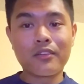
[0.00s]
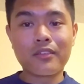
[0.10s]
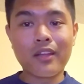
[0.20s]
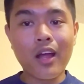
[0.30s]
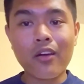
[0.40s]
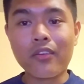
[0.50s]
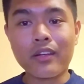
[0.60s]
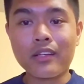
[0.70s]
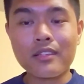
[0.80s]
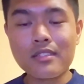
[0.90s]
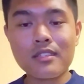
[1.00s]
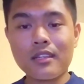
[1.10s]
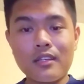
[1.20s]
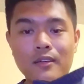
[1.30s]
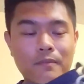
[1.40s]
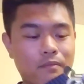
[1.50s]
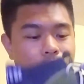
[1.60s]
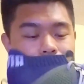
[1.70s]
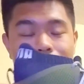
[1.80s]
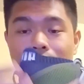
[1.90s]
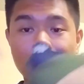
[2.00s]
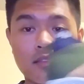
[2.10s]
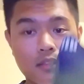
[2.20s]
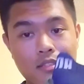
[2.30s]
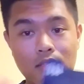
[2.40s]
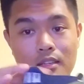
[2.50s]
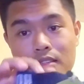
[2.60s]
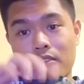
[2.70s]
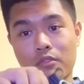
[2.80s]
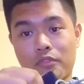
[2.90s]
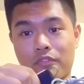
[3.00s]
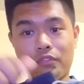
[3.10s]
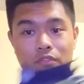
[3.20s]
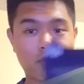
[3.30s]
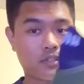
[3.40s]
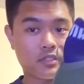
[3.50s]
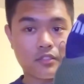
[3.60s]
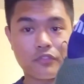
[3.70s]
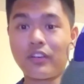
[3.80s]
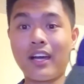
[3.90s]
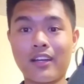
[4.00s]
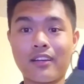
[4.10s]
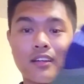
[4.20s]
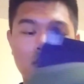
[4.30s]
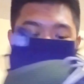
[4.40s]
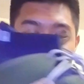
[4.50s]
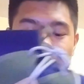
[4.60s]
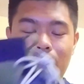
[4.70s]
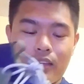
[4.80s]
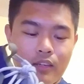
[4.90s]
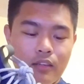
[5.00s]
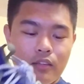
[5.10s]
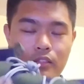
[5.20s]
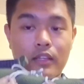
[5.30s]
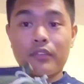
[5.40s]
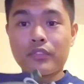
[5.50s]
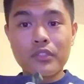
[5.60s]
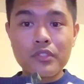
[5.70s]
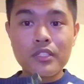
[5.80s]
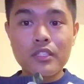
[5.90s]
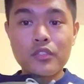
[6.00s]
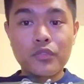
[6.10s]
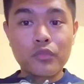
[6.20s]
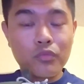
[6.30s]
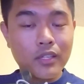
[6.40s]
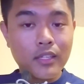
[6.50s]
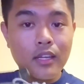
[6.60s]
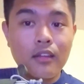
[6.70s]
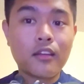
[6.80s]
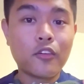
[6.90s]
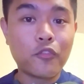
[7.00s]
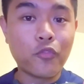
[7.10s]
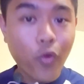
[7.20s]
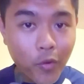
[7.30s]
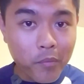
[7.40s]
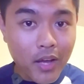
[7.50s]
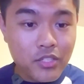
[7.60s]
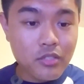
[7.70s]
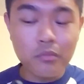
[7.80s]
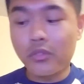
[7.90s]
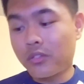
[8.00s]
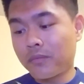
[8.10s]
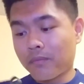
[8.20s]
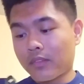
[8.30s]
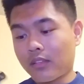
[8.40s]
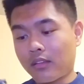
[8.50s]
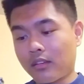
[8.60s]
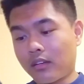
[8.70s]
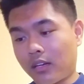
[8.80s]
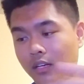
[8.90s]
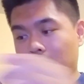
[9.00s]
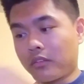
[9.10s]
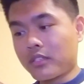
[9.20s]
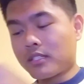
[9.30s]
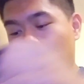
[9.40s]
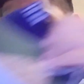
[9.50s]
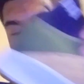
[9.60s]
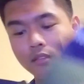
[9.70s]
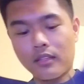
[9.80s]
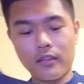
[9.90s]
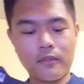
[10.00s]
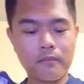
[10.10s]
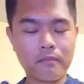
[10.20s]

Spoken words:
or narrow it is. This thing is fire. And after using this for 1 day for basketball, I noticed that like